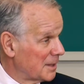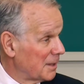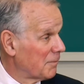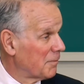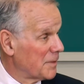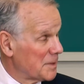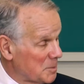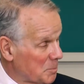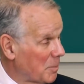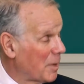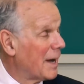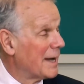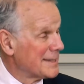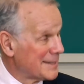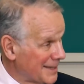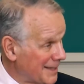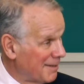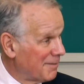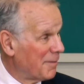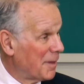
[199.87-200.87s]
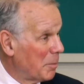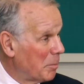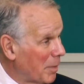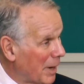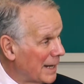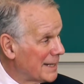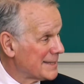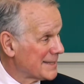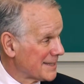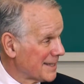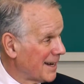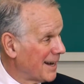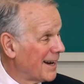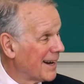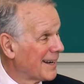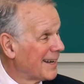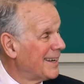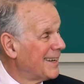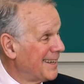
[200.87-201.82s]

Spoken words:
If it's positive, they buy stock.